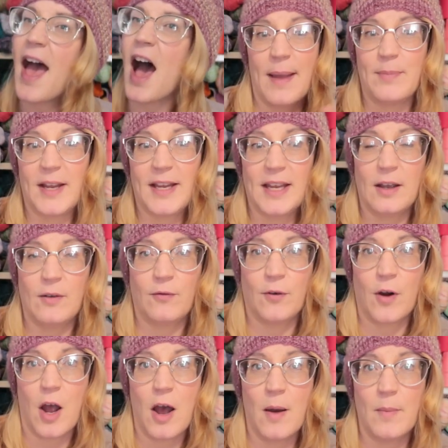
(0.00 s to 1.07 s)
I pick it
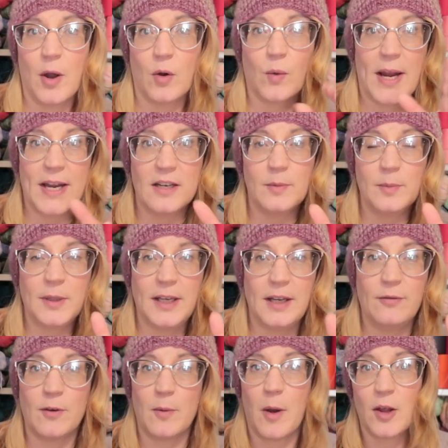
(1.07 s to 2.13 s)
from
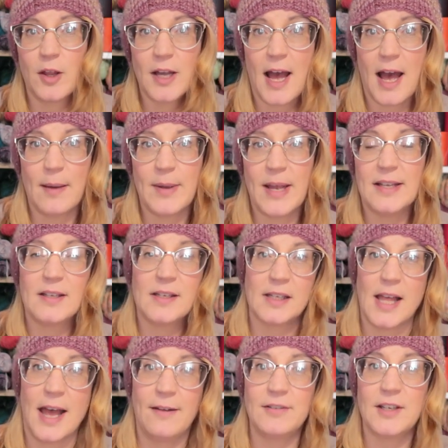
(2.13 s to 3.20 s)
randomly from all the comments
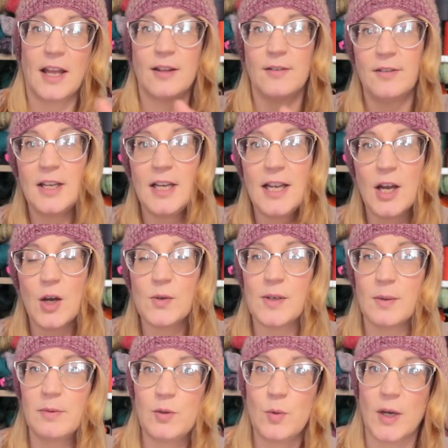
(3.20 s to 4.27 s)
left on the videos
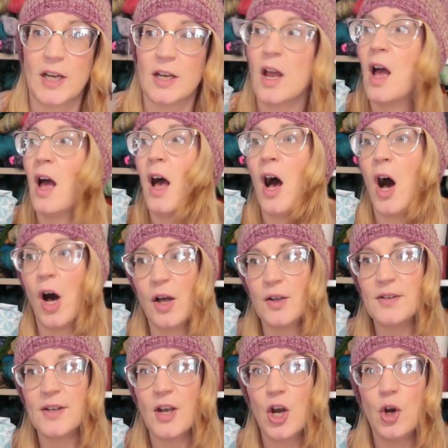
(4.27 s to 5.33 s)
in between.
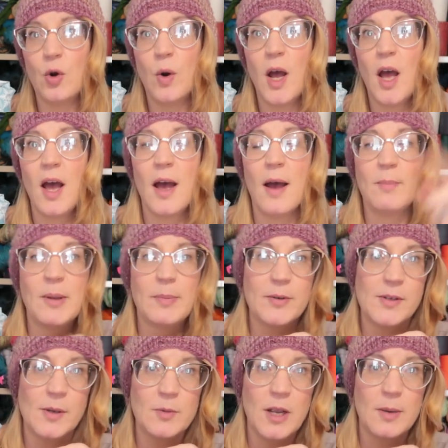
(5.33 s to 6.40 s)
Also, people
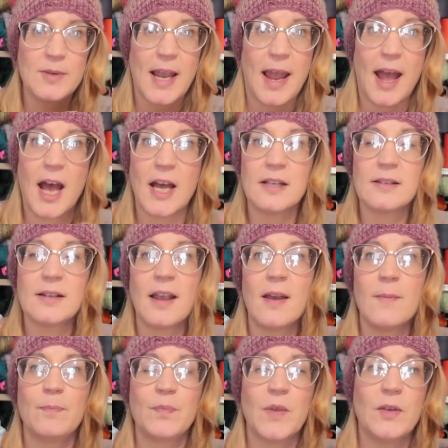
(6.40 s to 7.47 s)
sometimes ask
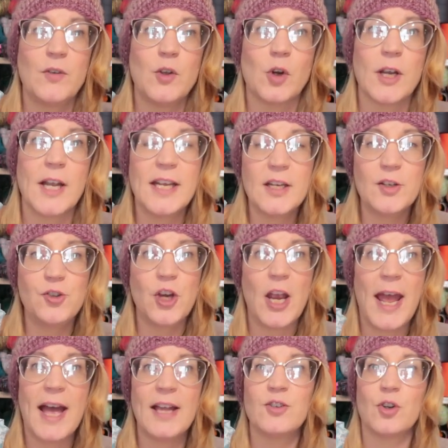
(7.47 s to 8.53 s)
if you're in a
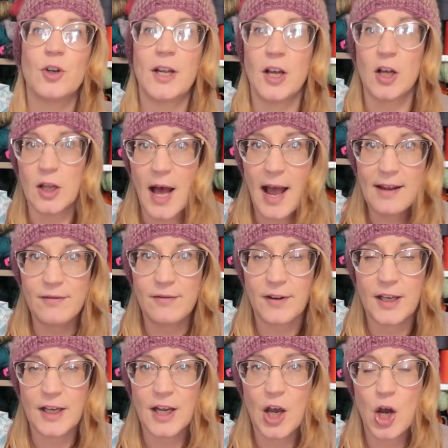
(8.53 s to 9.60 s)
chat during a live
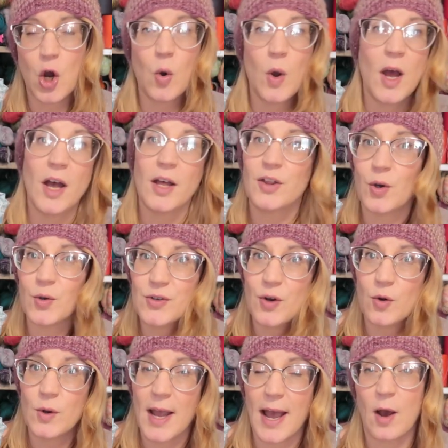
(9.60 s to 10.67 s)
video, those
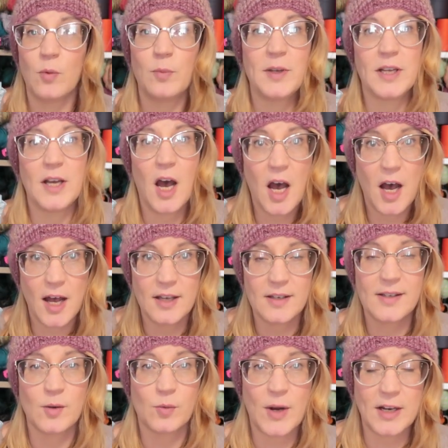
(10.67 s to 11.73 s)
don't count
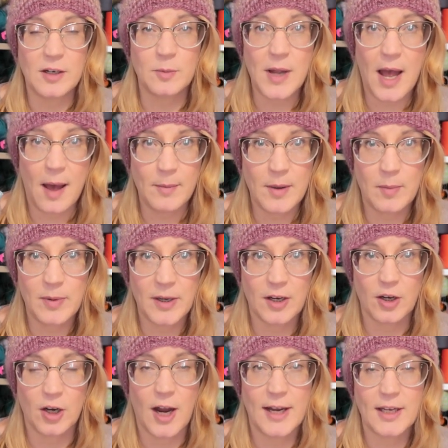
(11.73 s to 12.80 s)
because the random comment
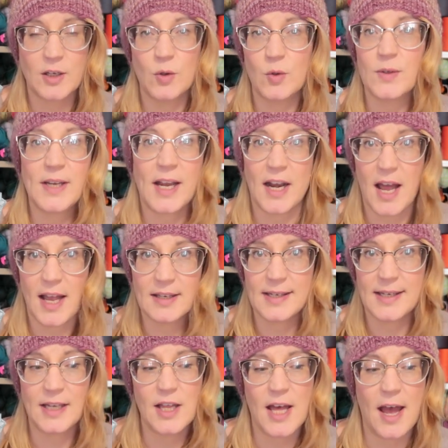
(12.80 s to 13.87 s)
picker I use cannot
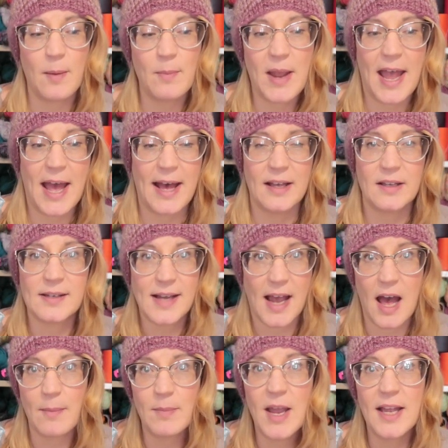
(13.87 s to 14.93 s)
see them as
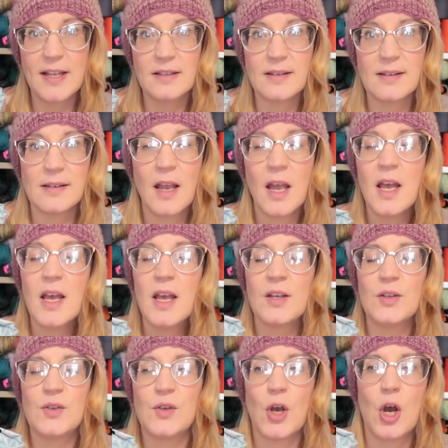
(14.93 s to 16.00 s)
comments.
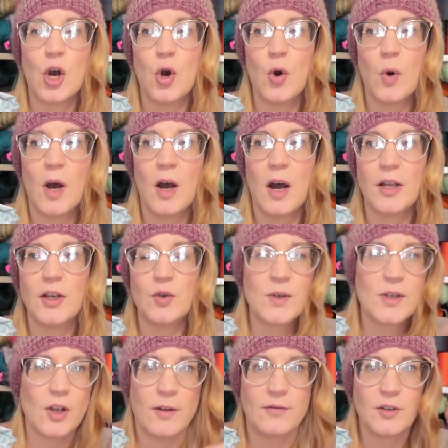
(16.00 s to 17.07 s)
So you
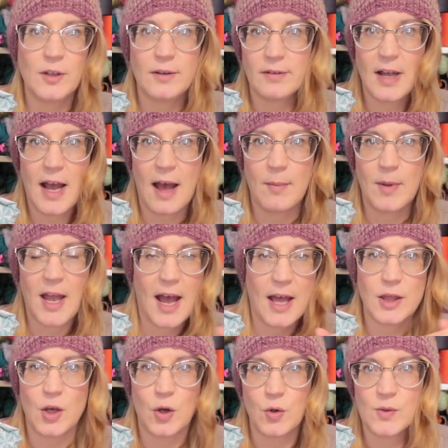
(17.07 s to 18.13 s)
still have to leave a comment
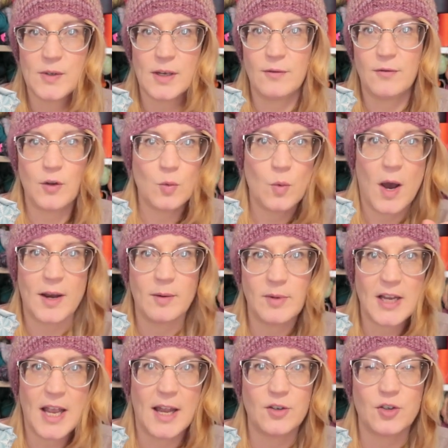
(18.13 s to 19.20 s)
on those if you want to
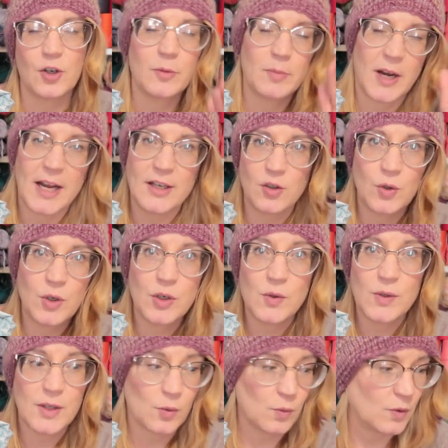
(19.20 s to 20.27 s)
be entered. But I do
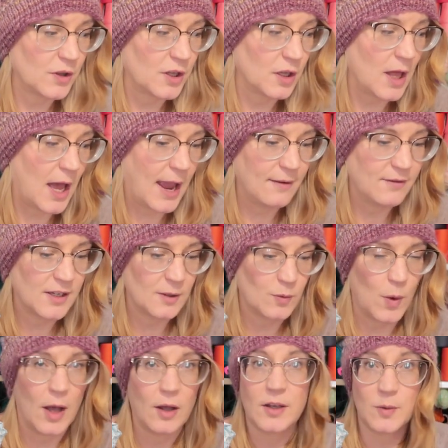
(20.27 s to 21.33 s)
use the lives as
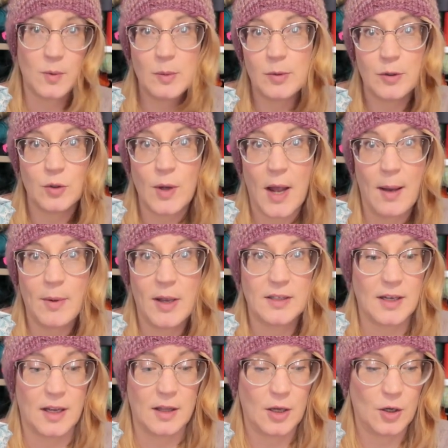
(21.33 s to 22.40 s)
well because people do
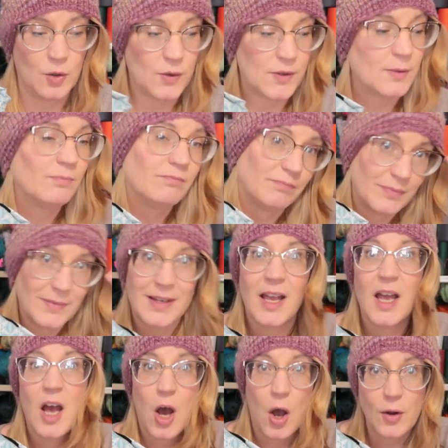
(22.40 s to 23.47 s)
comment on those.
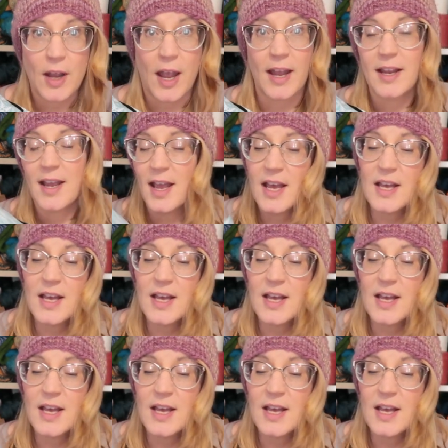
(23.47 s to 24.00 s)
Okay,